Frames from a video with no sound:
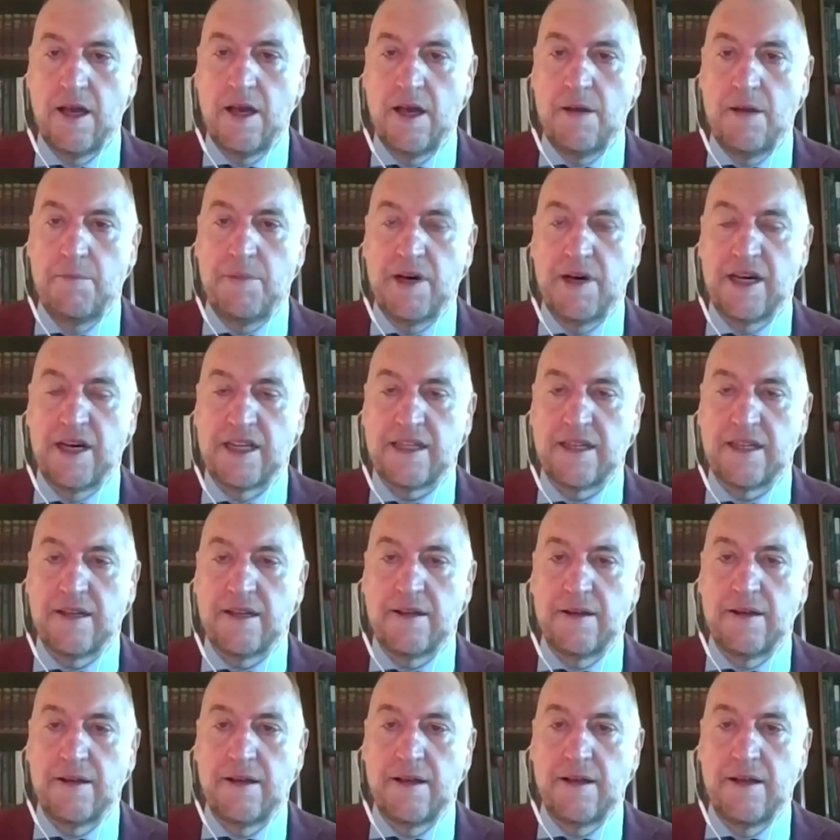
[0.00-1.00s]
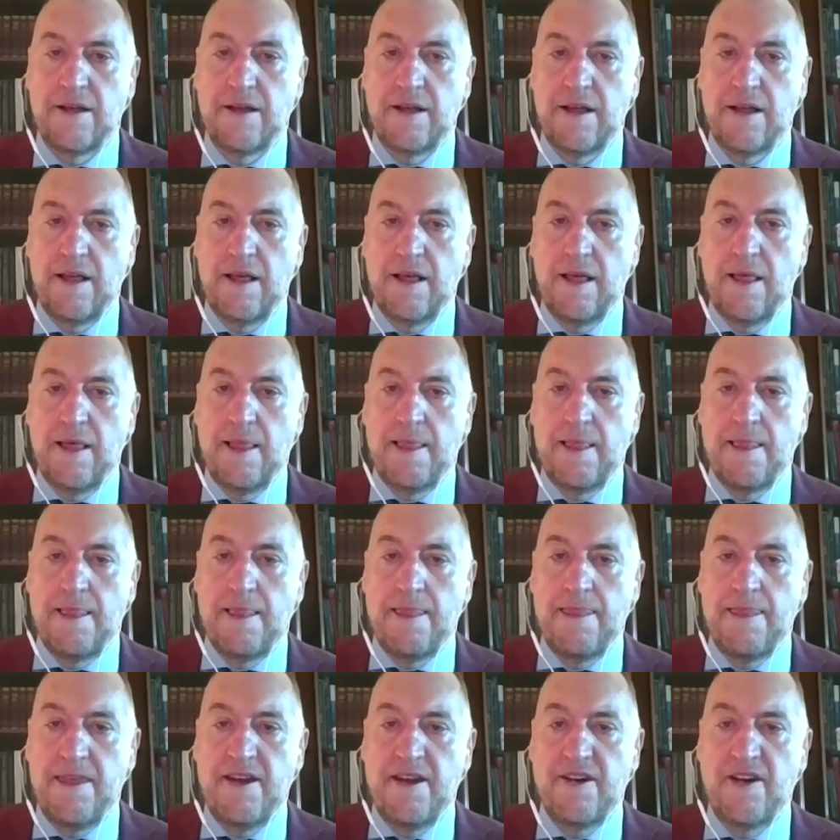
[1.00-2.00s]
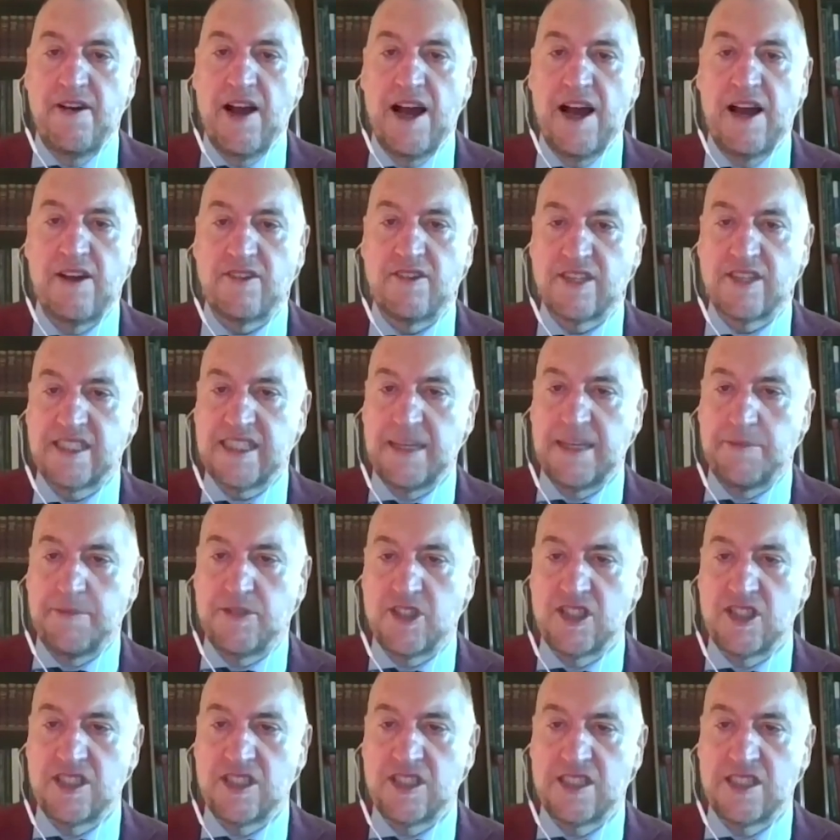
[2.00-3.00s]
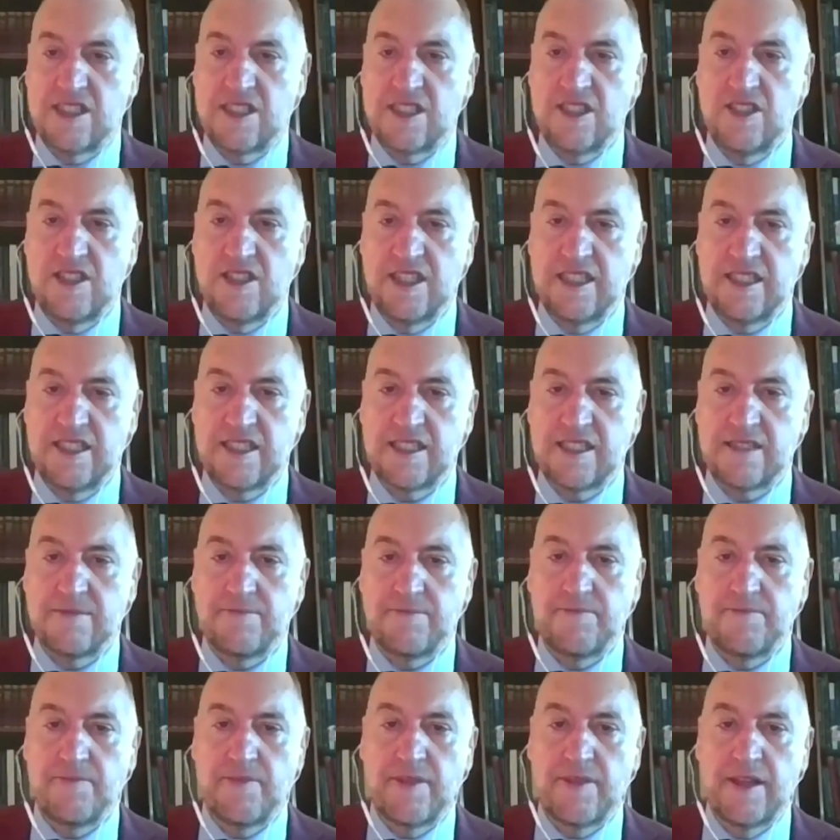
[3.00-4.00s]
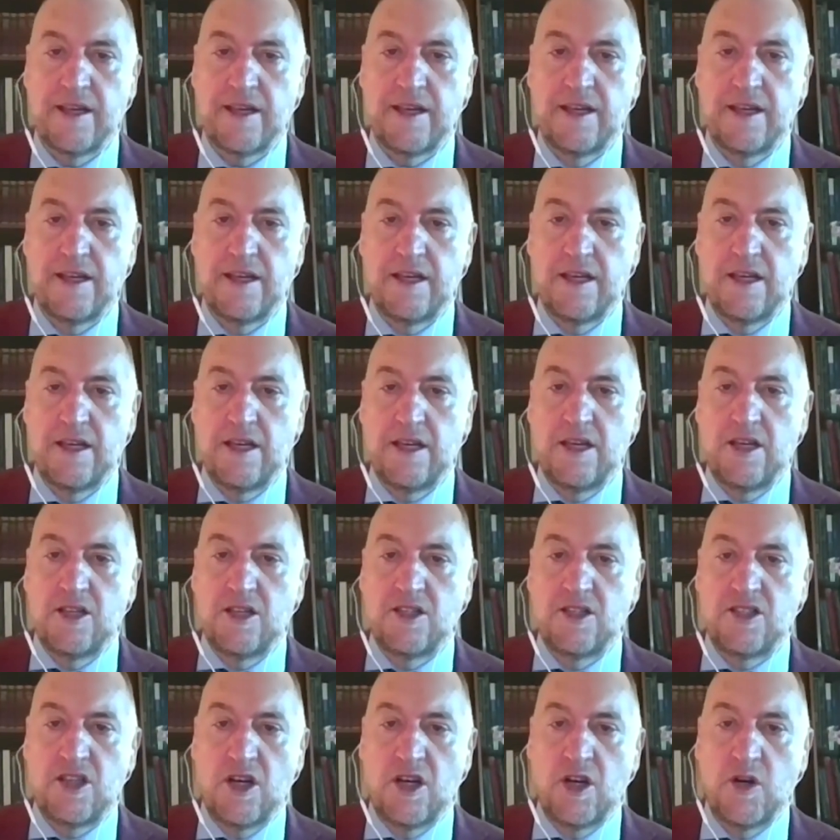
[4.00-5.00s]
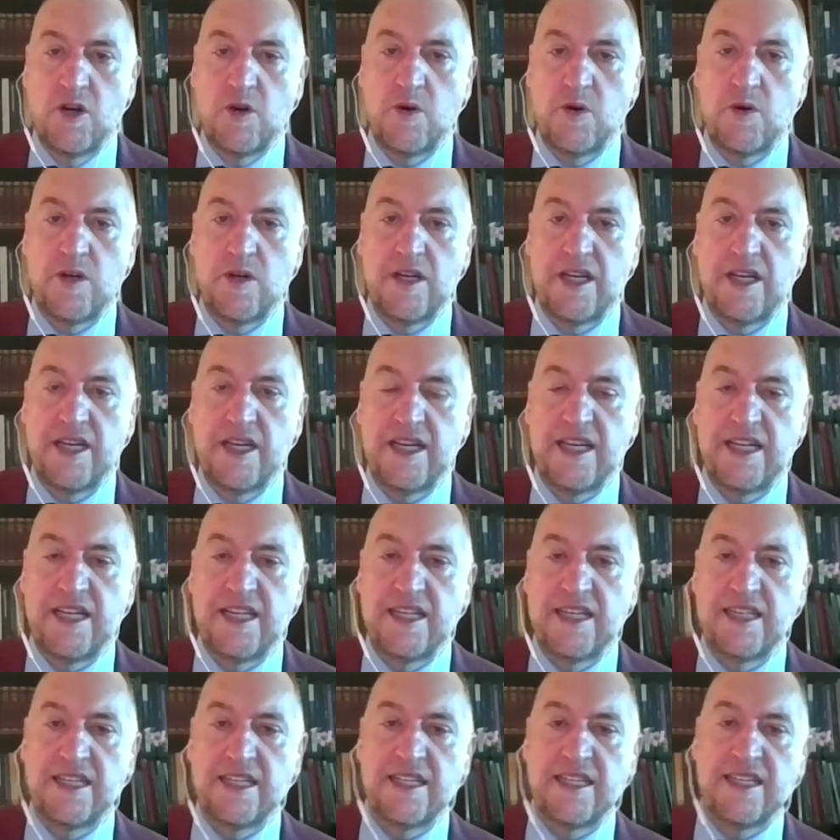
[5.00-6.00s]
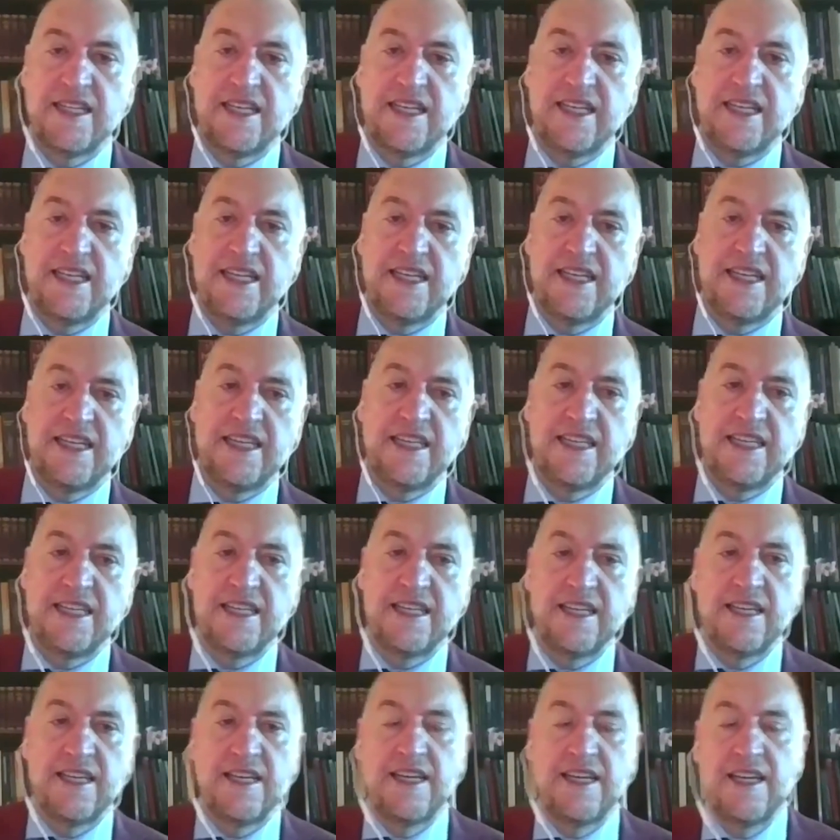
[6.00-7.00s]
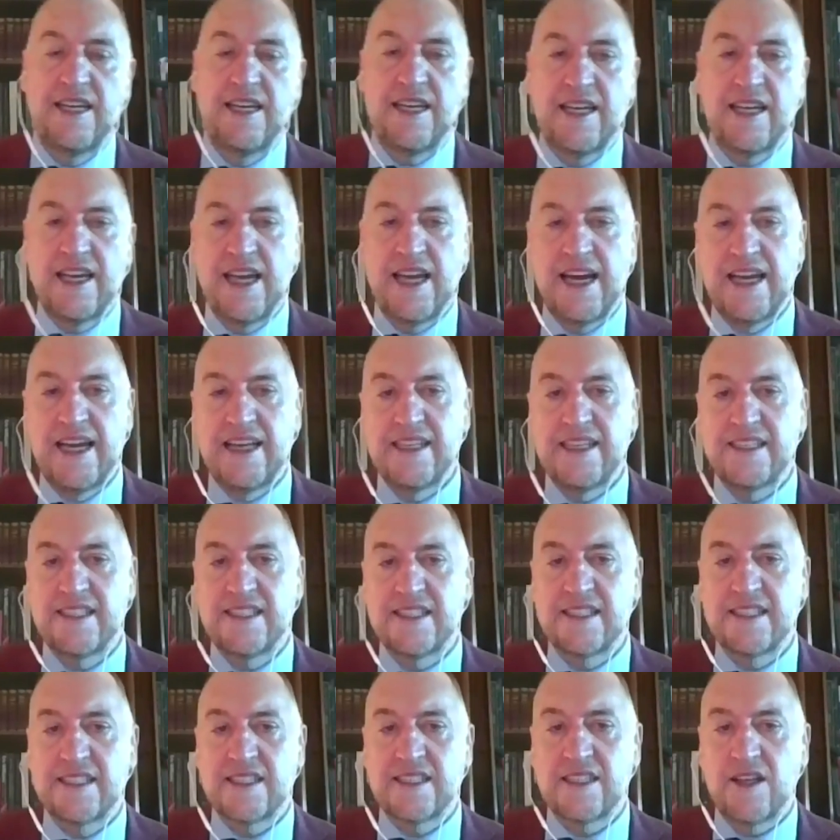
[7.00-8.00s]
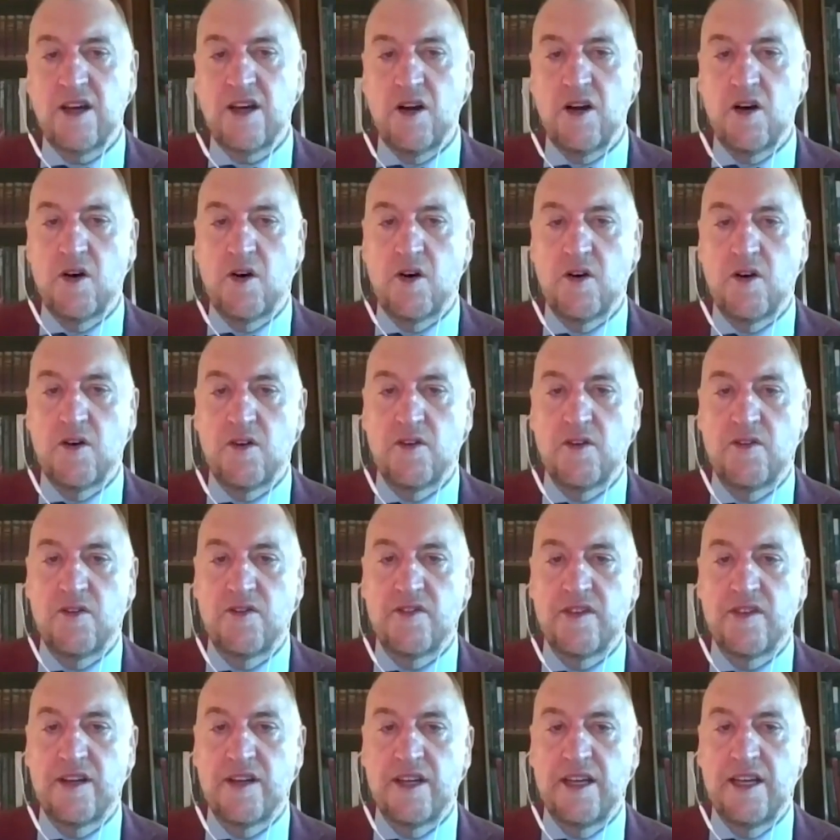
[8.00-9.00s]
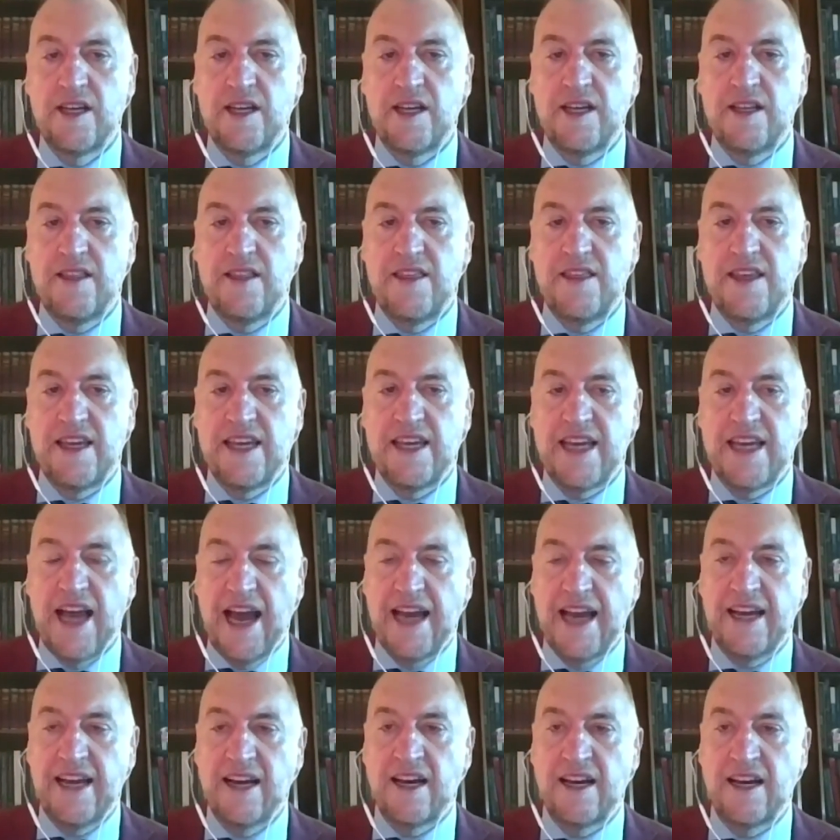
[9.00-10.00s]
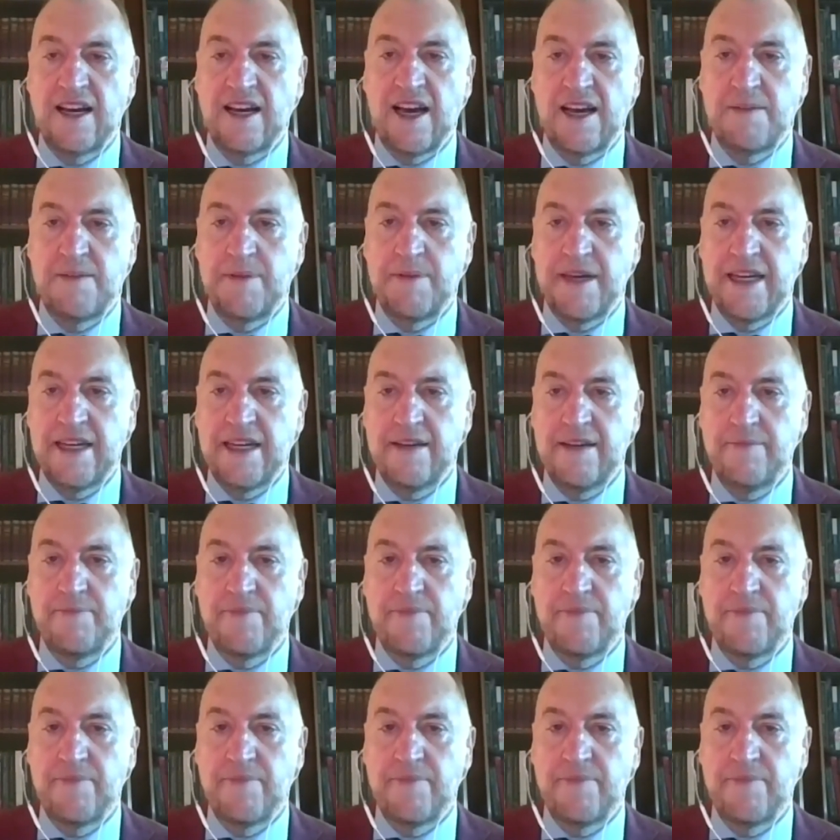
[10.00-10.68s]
But there are exceptions to this. So in the case of the AIIB,